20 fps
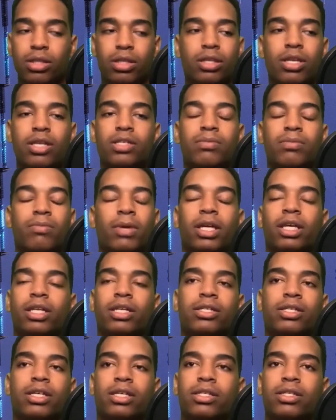doesn't make any
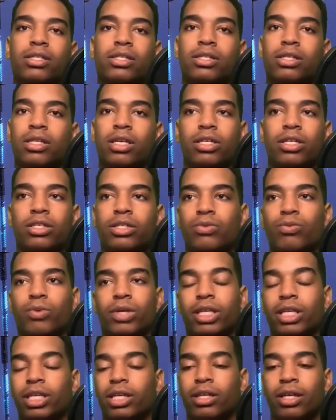sense. It's
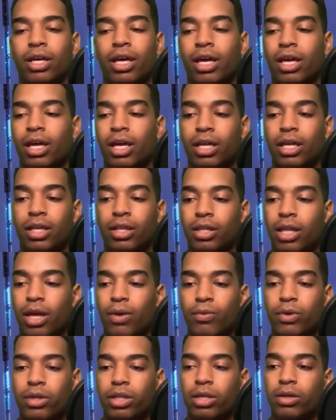really, they
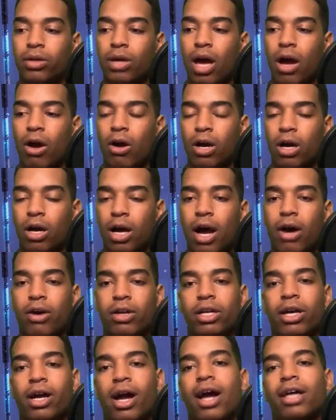really are
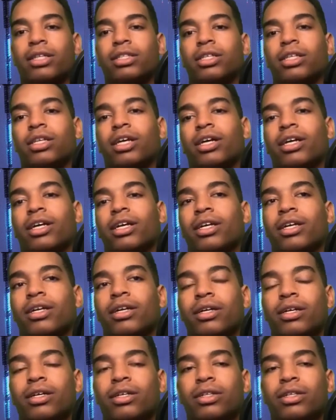out here acting like